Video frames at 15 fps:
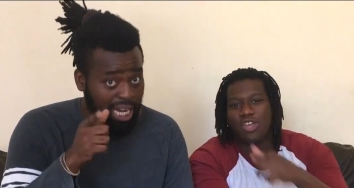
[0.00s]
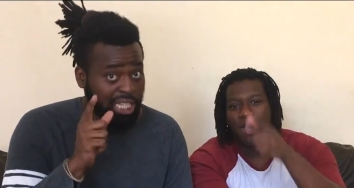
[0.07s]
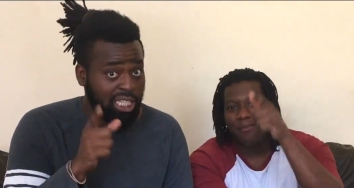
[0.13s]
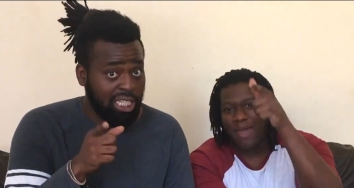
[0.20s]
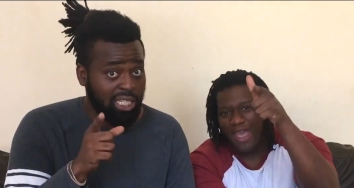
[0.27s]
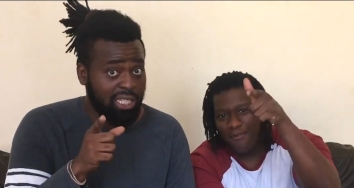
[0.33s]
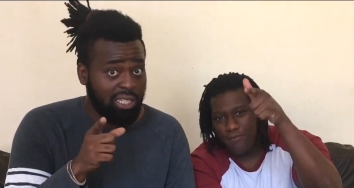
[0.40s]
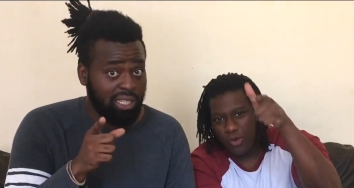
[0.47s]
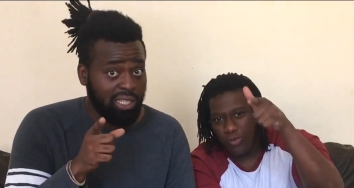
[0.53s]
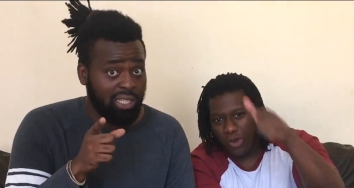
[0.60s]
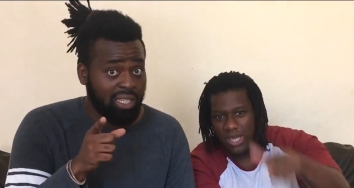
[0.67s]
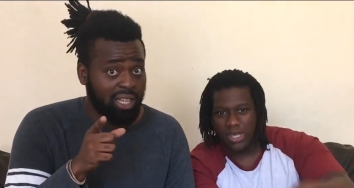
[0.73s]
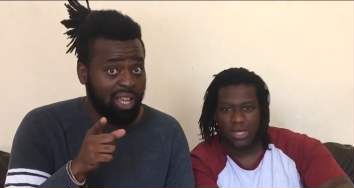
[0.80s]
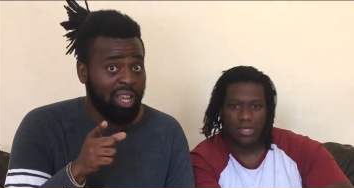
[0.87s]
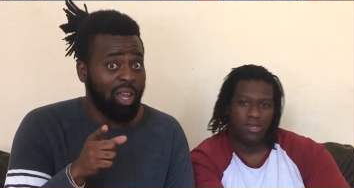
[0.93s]
Speaker 1: Challenges
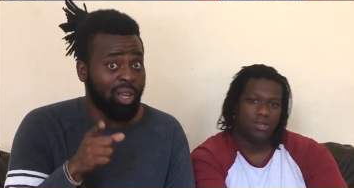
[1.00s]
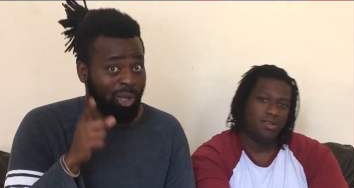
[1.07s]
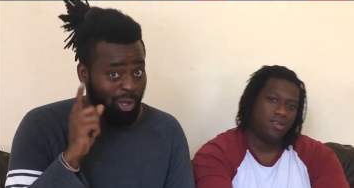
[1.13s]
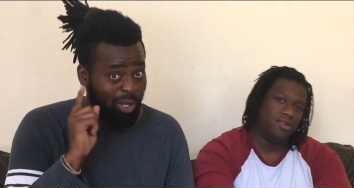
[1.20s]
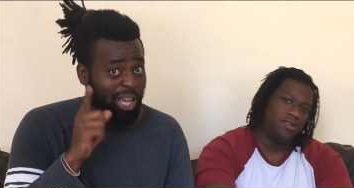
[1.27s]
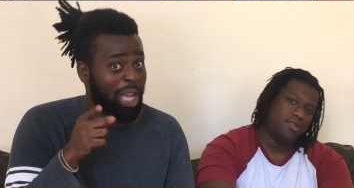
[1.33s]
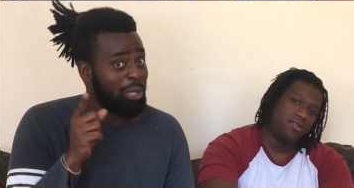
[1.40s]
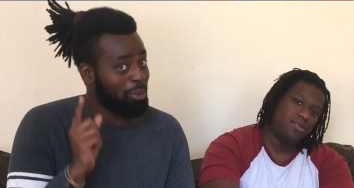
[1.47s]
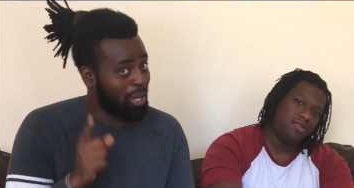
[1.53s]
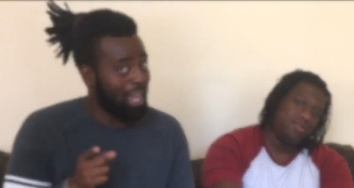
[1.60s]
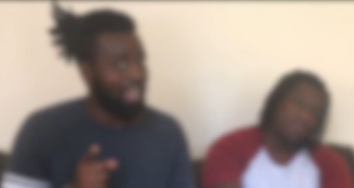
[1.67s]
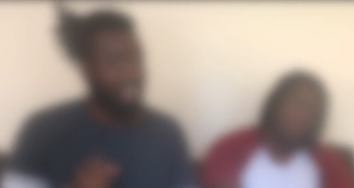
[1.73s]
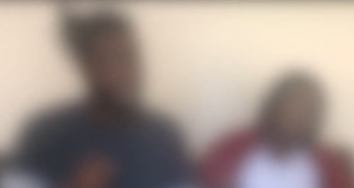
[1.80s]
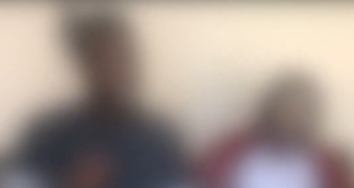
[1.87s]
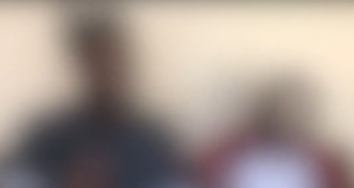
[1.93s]
everywhere. You guys will
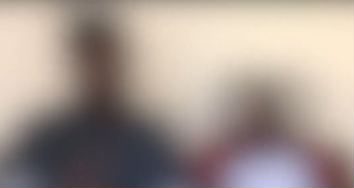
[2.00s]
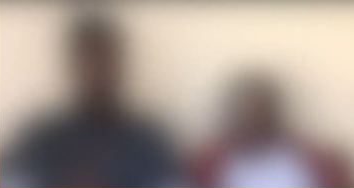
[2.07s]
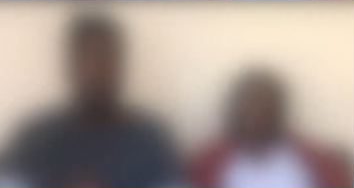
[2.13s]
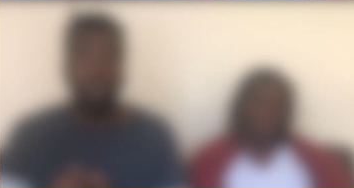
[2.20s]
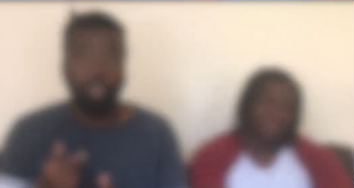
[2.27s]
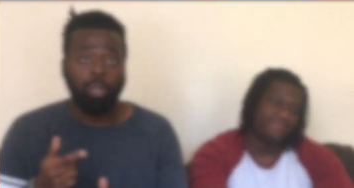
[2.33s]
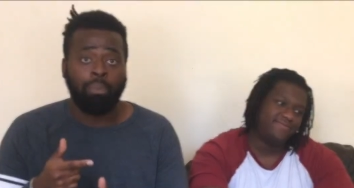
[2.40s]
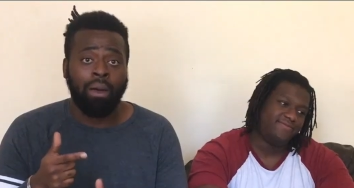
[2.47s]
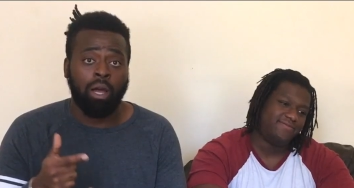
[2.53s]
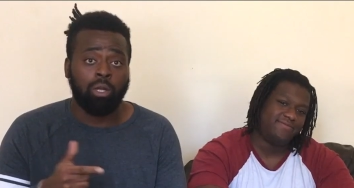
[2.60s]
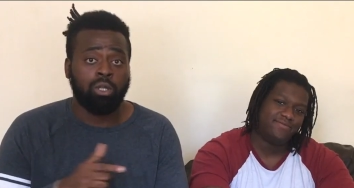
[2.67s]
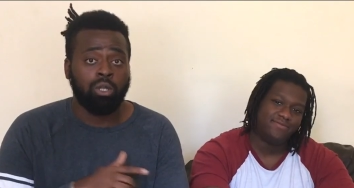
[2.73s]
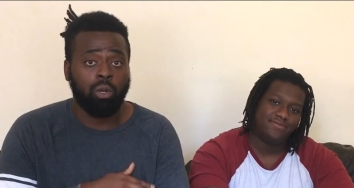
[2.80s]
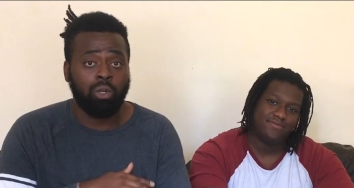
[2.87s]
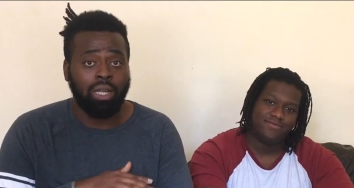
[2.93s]
like. that. Two
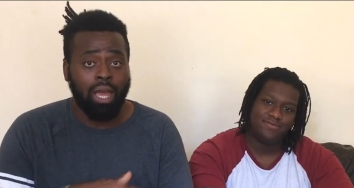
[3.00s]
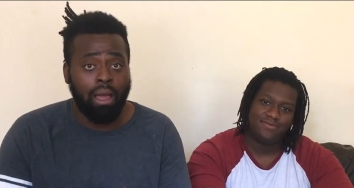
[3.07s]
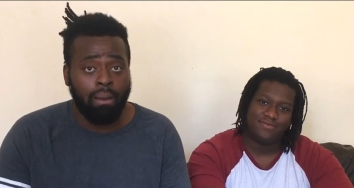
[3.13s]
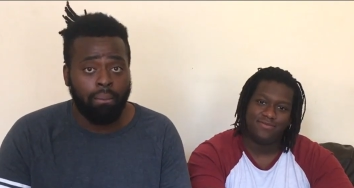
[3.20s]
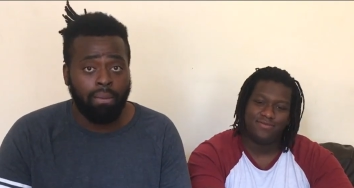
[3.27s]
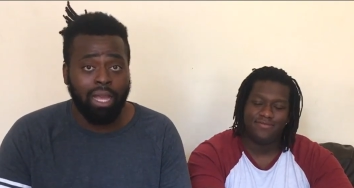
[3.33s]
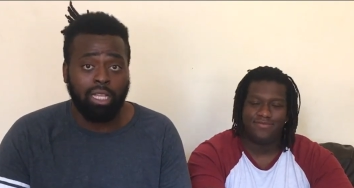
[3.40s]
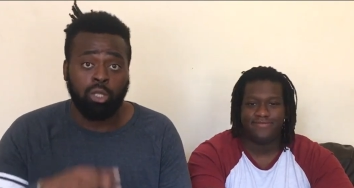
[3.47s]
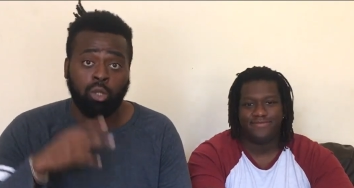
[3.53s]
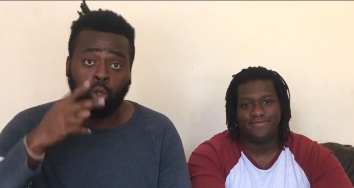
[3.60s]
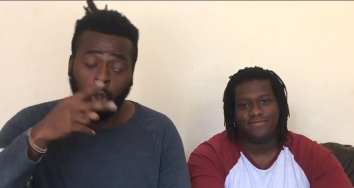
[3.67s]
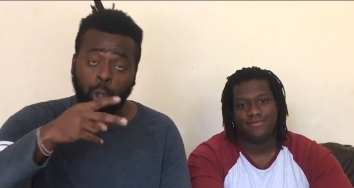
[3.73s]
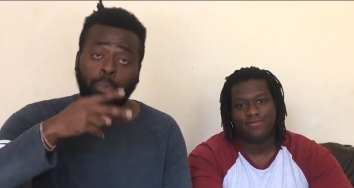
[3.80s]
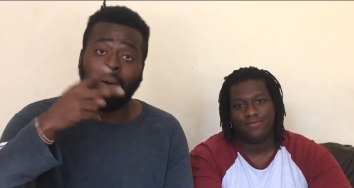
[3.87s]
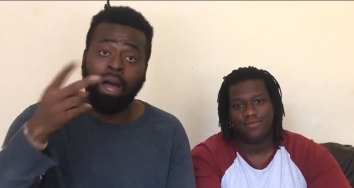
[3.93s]
pounds no yam. That's
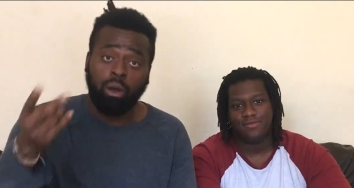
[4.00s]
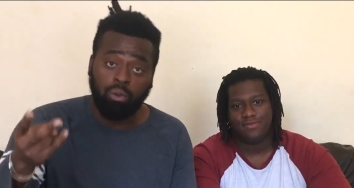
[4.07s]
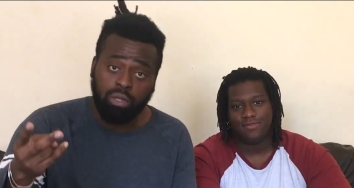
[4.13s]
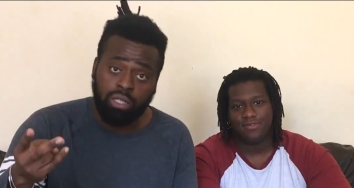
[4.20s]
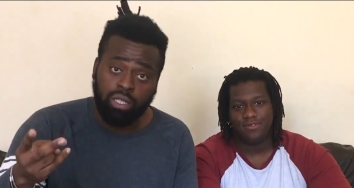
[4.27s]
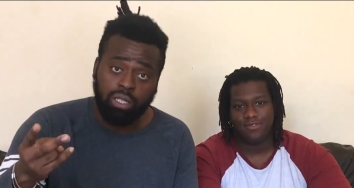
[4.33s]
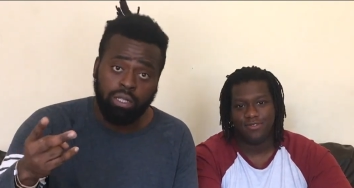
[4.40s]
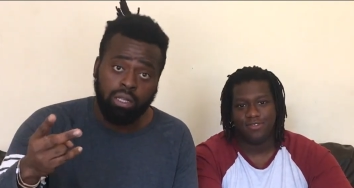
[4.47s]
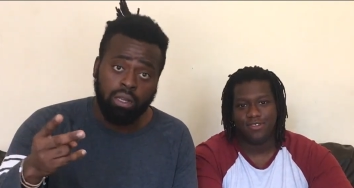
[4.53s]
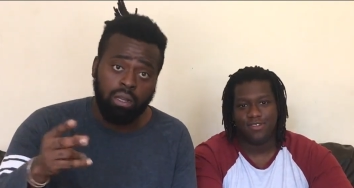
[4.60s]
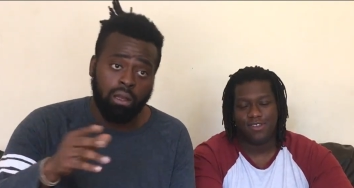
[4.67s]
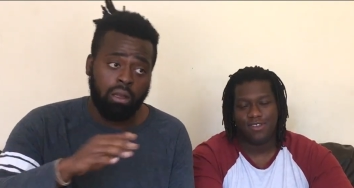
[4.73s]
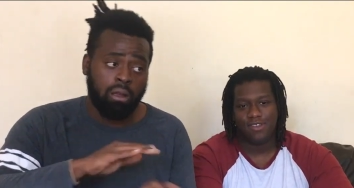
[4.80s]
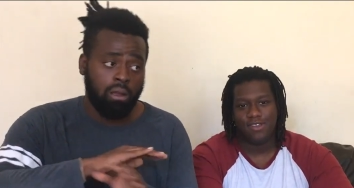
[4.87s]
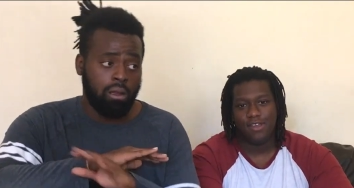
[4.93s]
two pounds
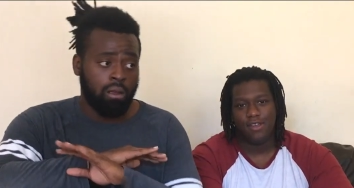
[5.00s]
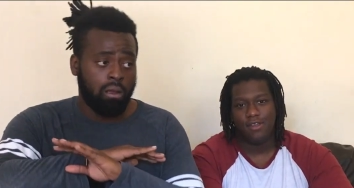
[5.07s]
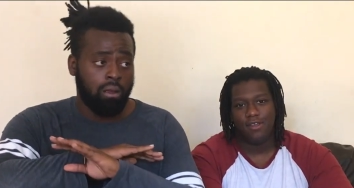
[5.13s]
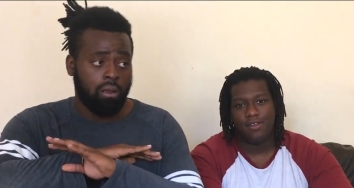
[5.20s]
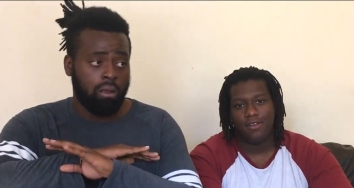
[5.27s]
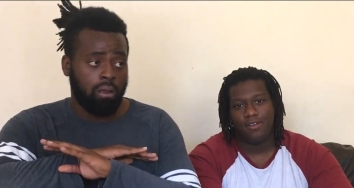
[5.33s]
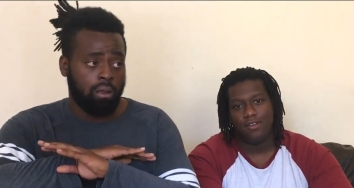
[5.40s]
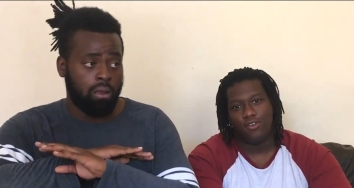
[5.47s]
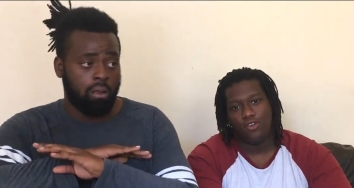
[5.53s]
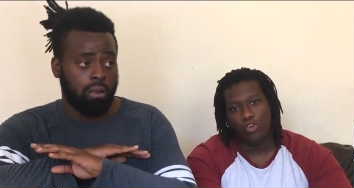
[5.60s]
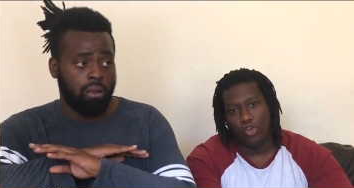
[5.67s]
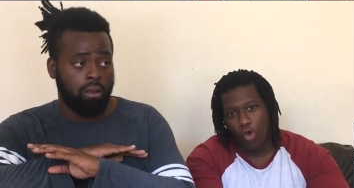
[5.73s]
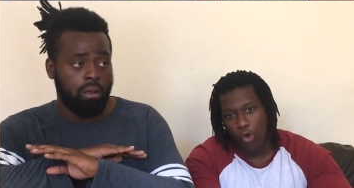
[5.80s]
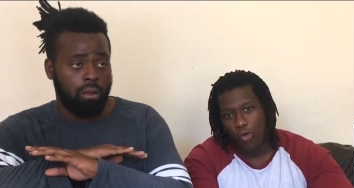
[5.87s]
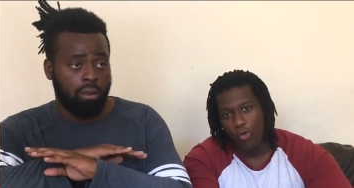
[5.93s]

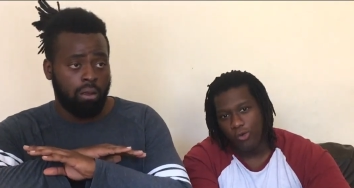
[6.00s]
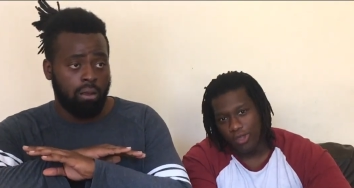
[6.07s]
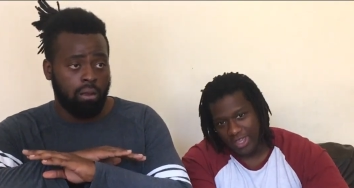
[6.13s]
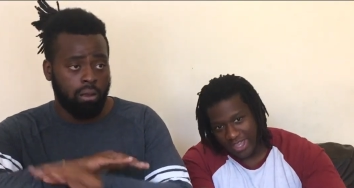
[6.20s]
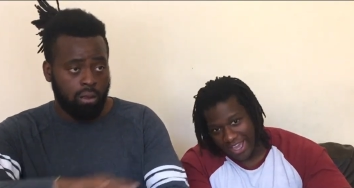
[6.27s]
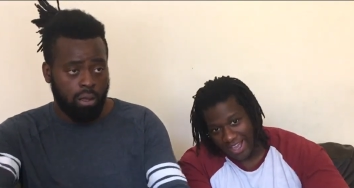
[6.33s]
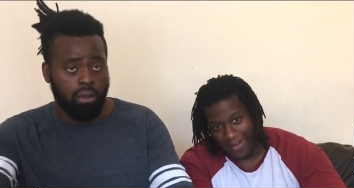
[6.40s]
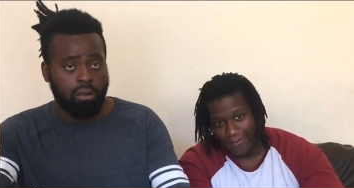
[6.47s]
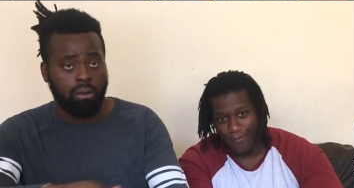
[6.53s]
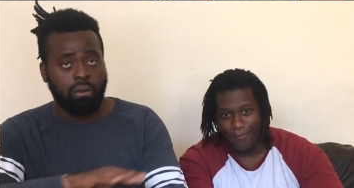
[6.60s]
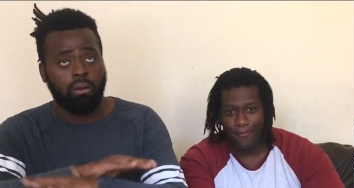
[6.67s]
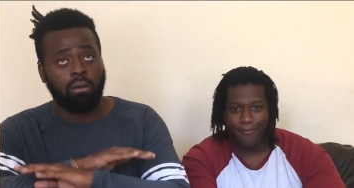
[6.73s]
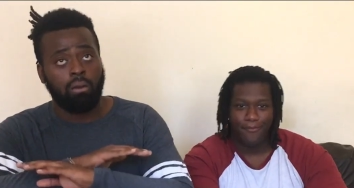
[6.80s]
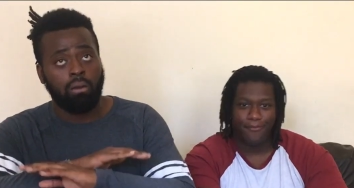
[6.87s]
Speaker 2: no yam.